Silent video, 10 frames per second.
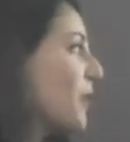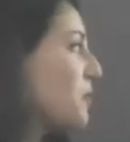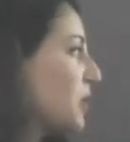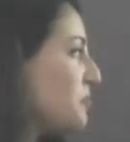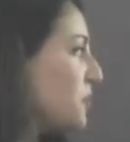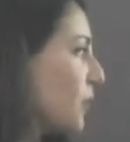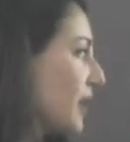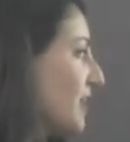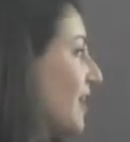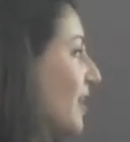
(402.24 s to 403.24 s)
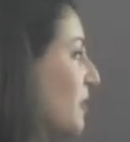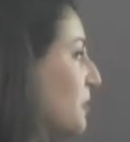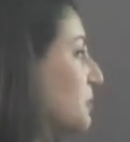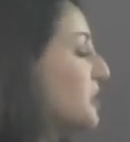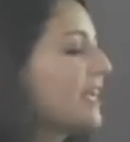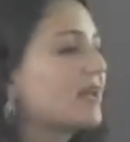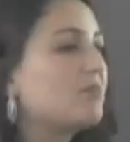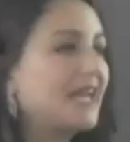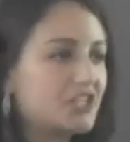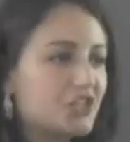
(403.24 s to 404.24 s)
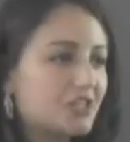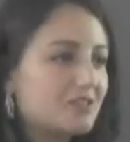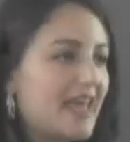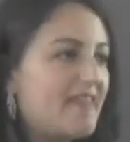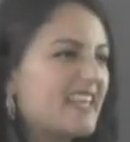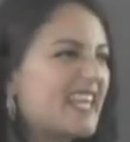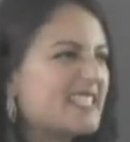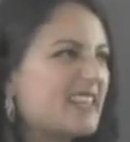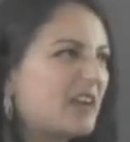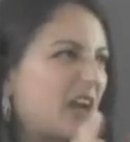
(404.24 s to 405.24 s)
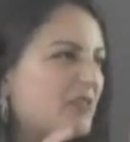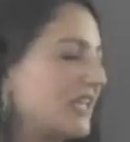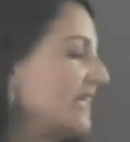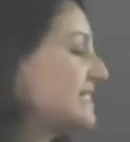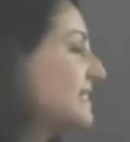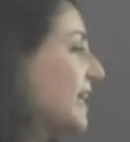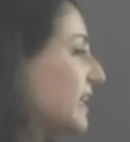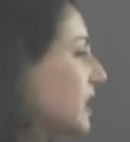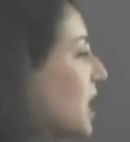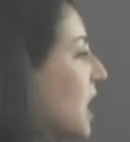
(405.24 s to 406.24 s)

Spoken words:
at one point, we were looking at pictures, and the kids, they got really excited.